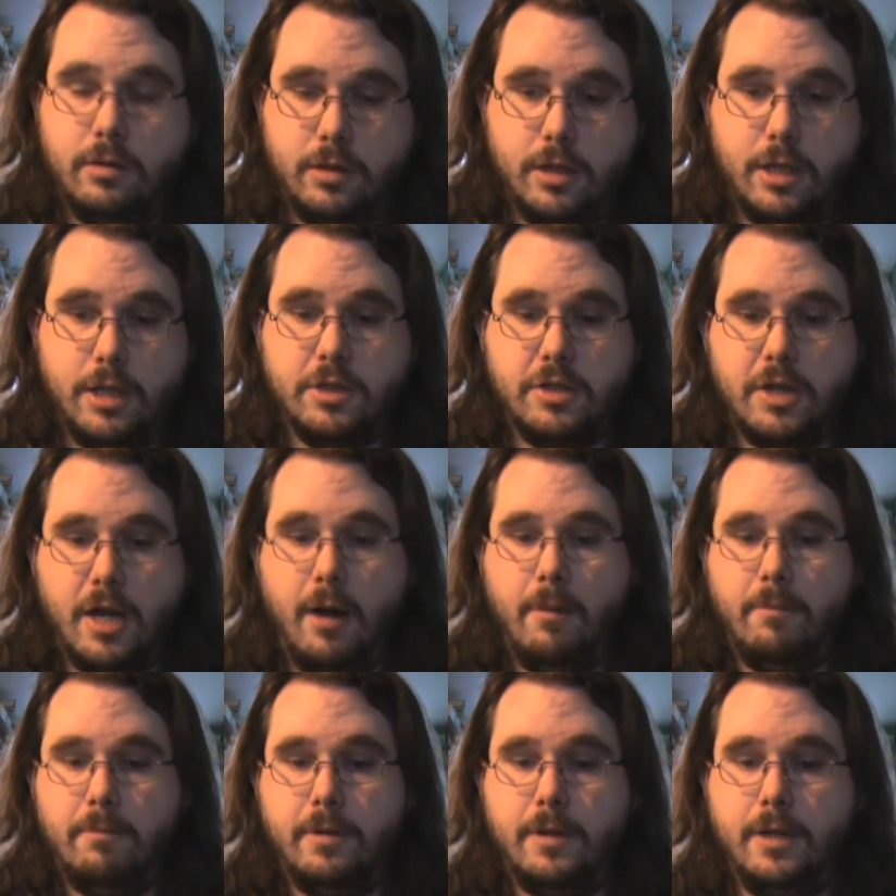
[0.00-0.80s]
these
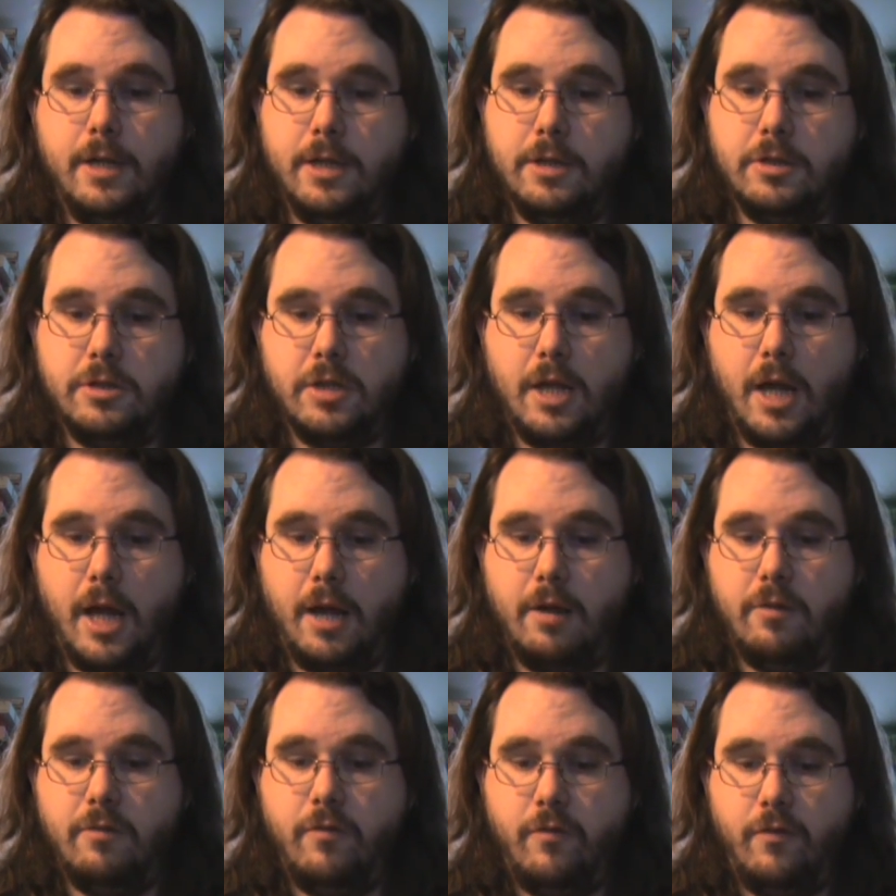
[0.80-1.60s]
companies
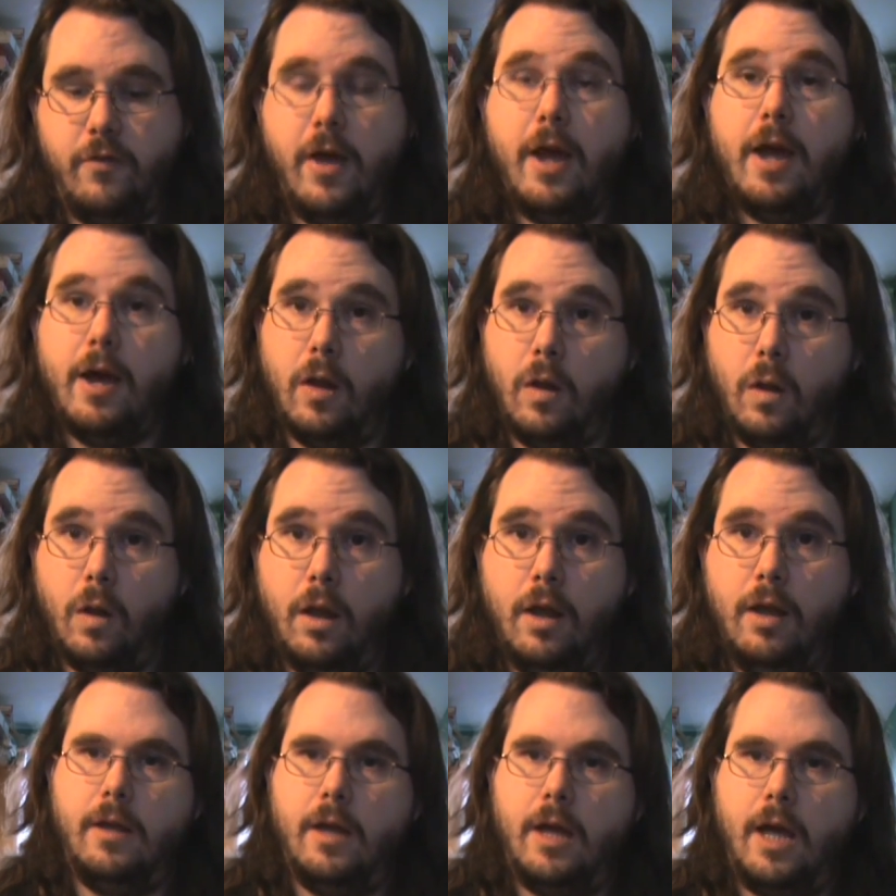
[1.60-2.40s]
that
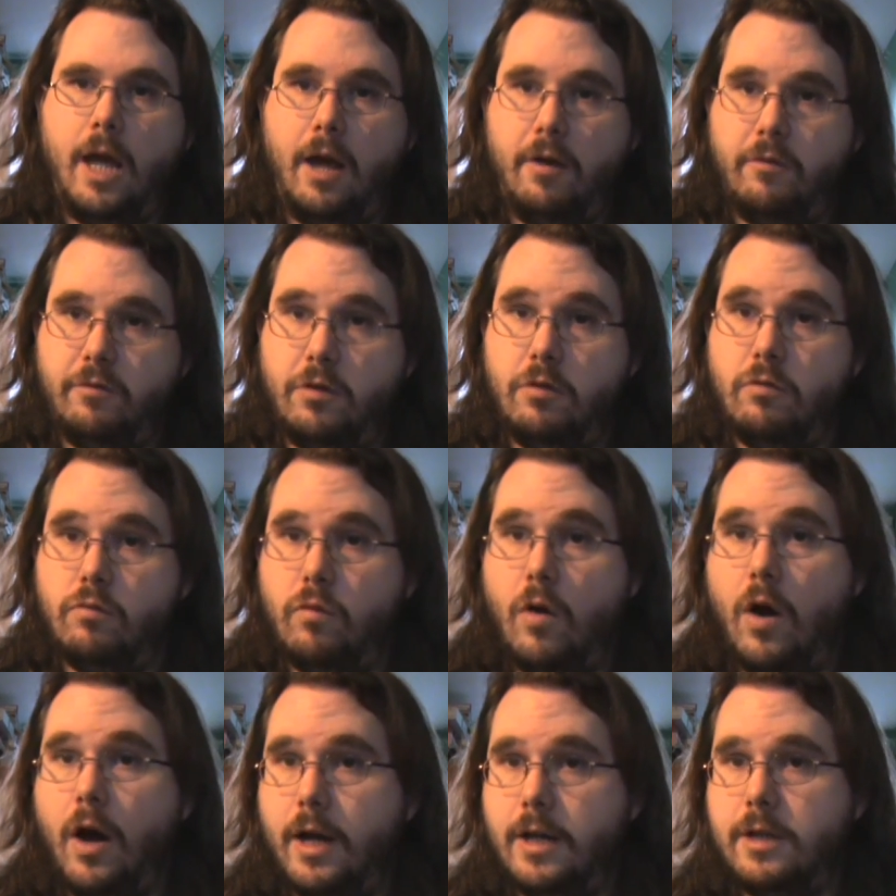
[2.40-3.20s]
feel have the
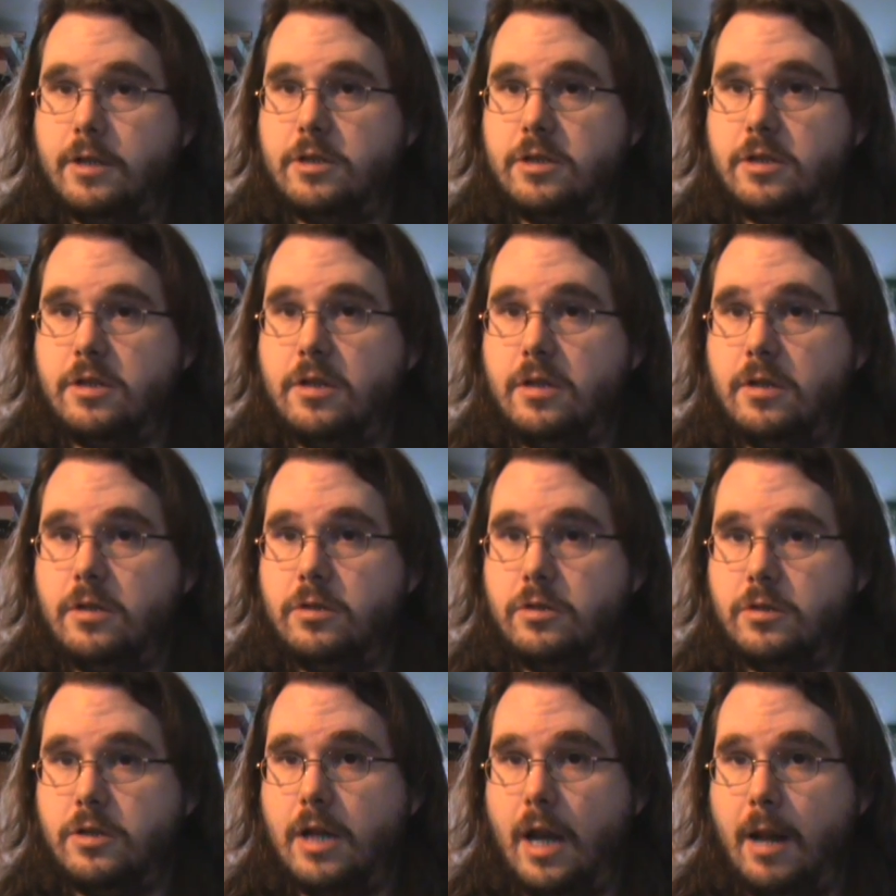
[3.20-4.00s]
right
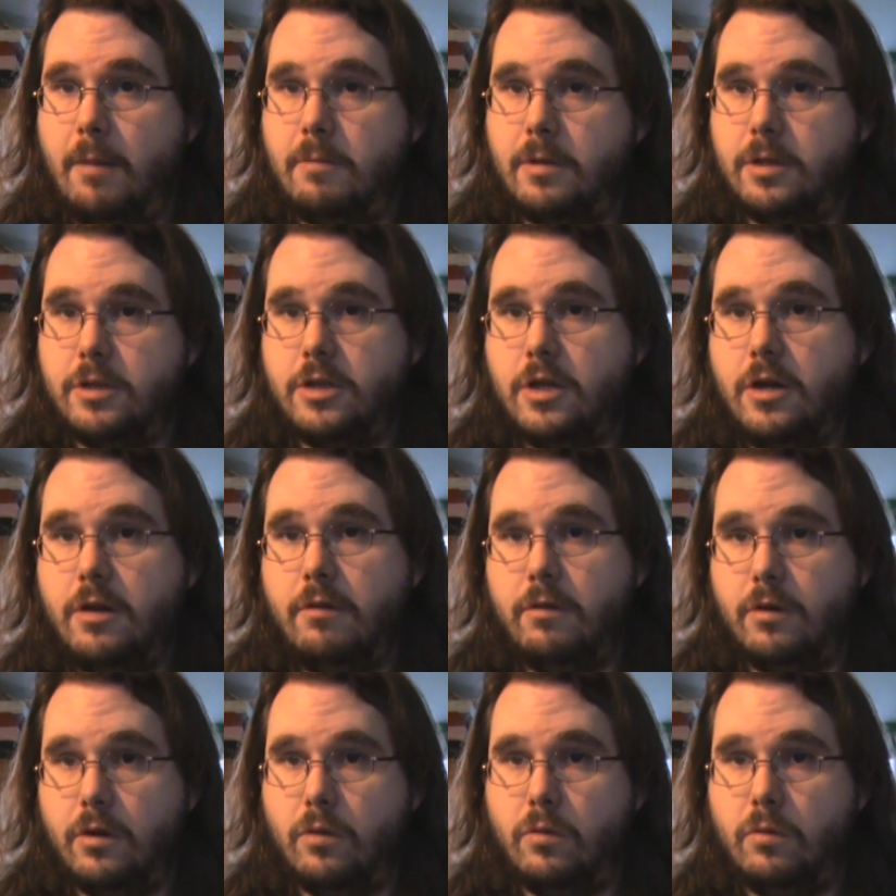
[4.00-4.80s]
to that
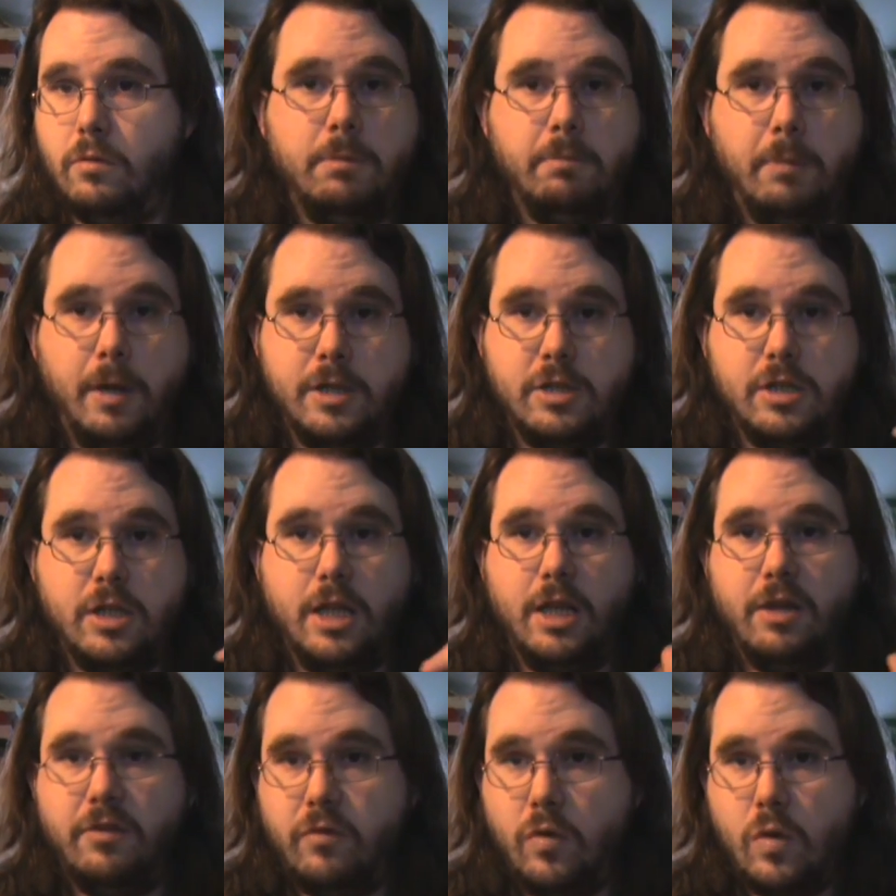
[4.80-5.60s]
material
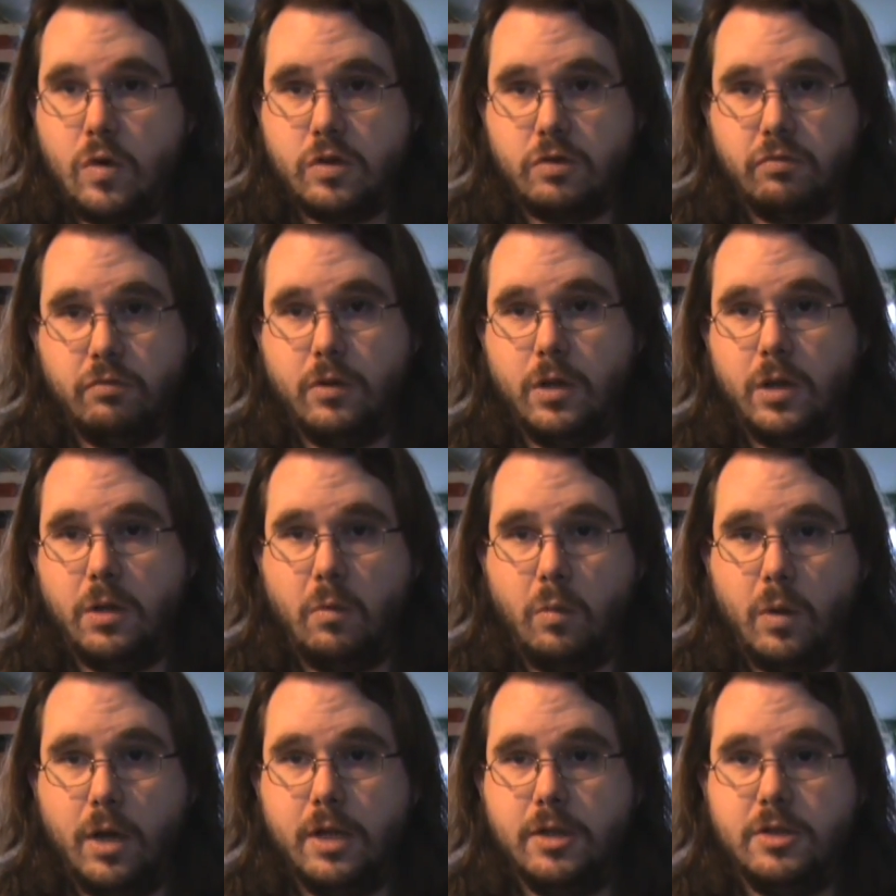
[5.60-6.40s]
basically force
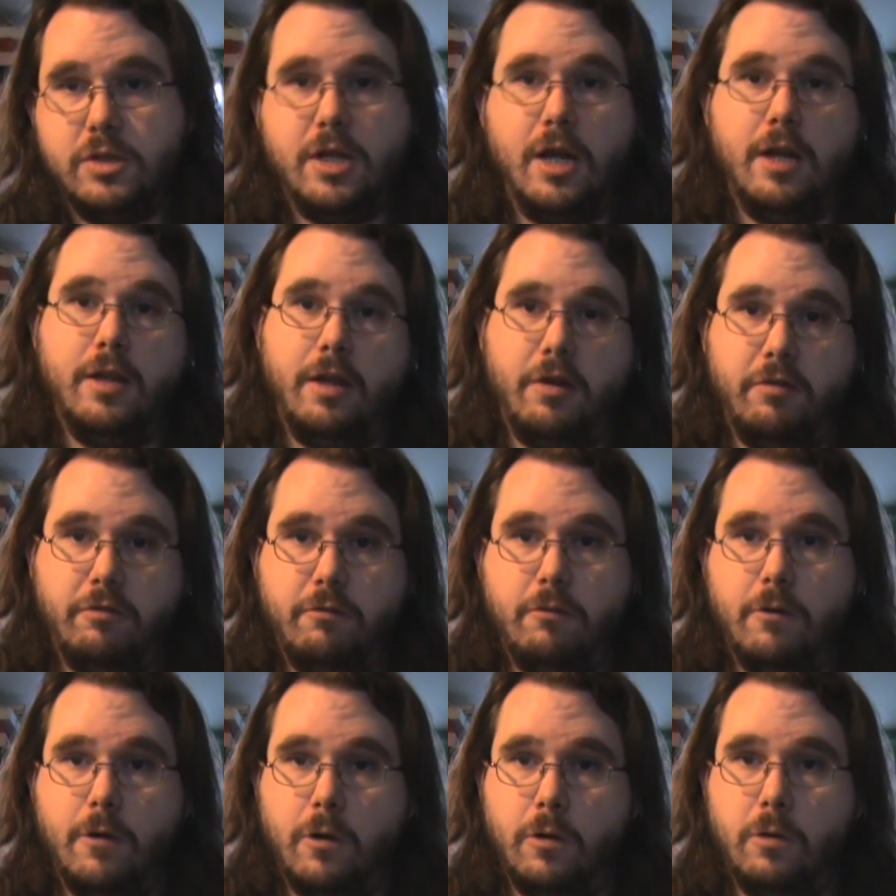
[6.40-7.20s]
words down their
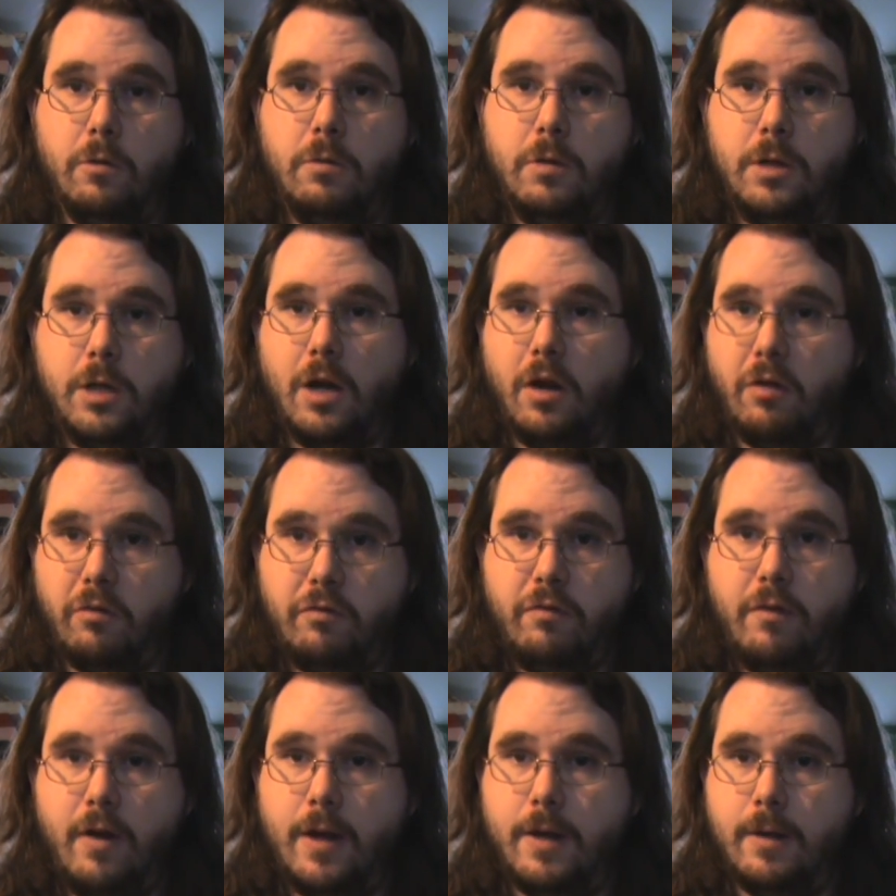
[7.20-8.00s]
throat, you know,
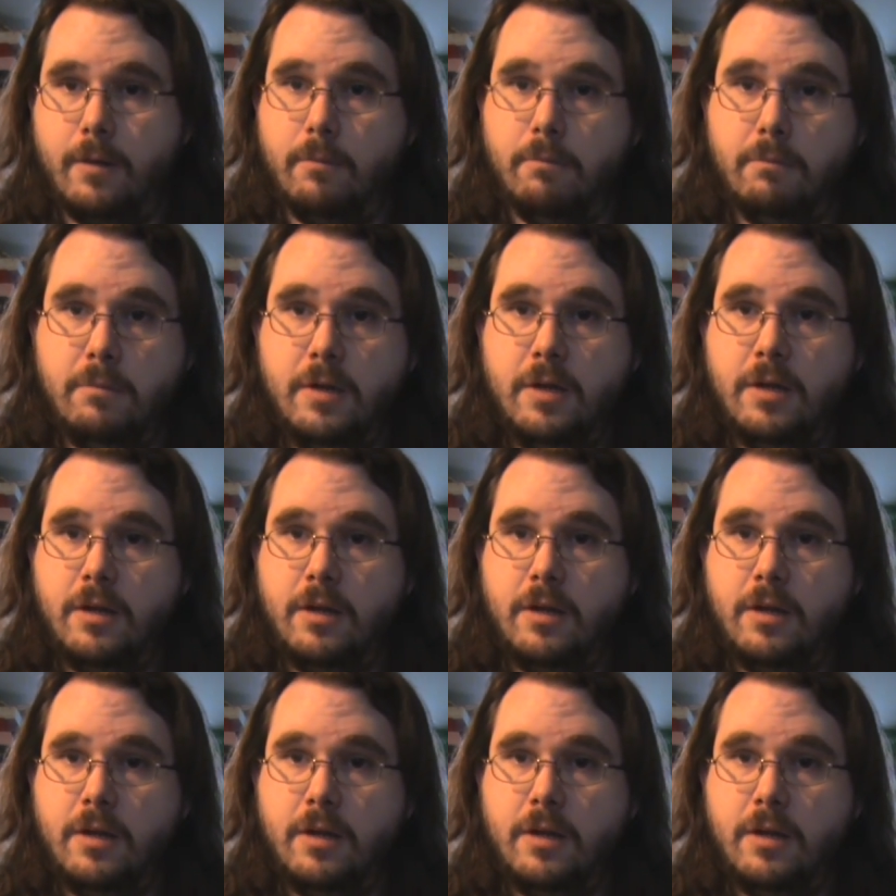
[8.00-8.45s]
threaten them